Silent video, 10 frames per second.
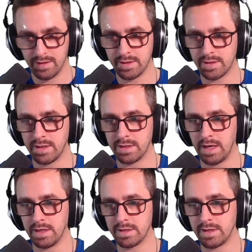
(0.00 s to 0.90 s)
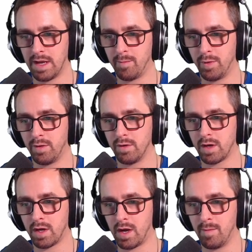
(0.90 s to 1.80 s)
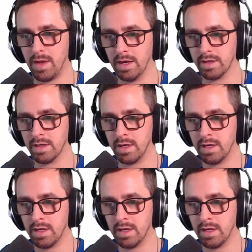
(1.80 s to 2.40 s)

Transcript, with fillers: this is a sample comment